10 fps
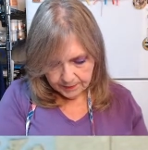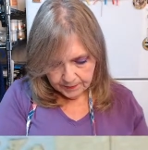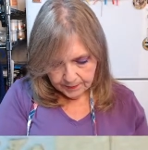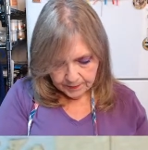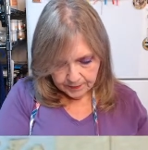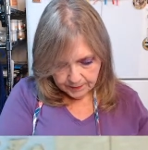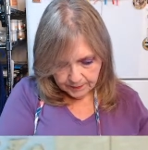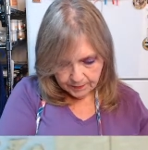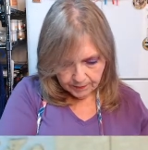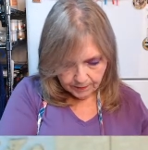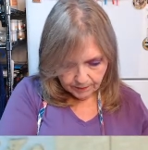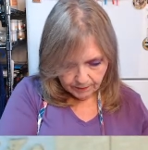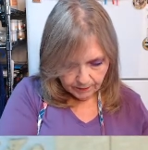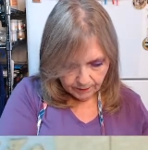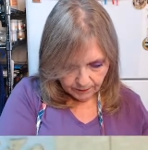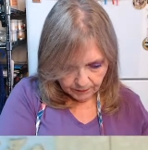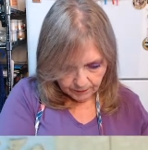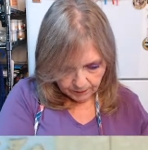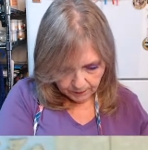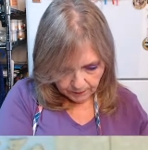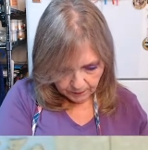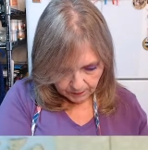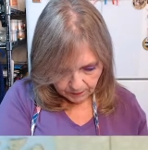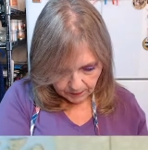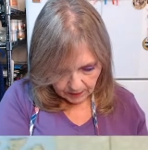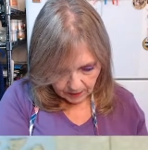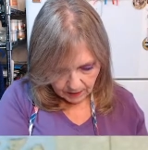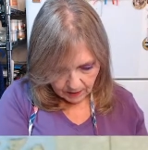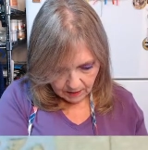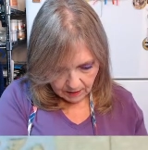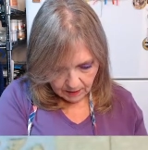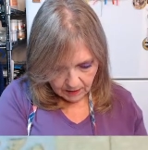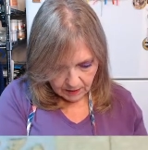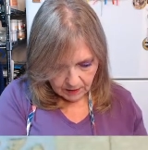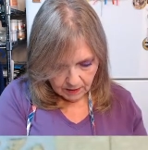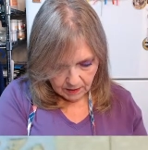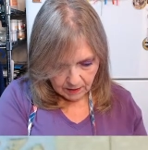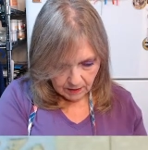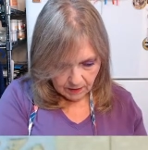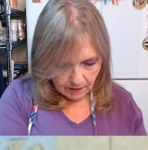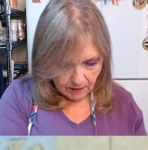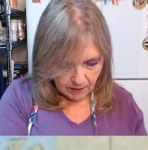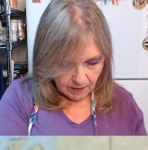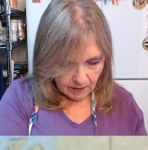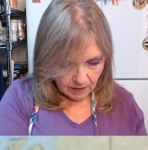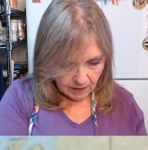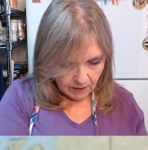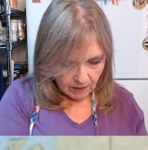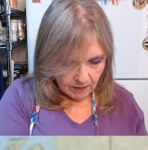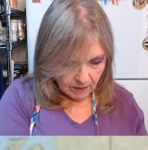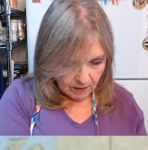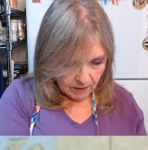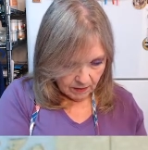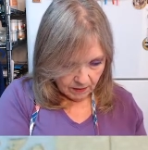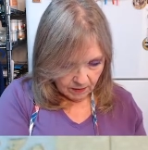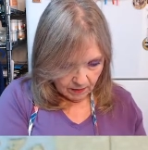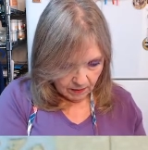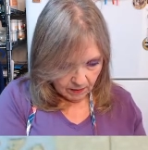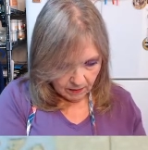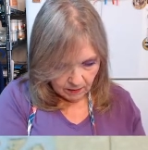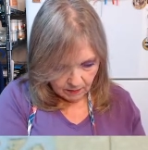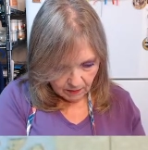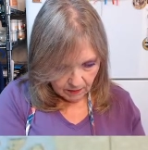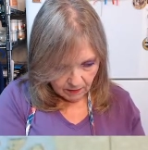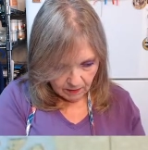No one is speaking in this clip.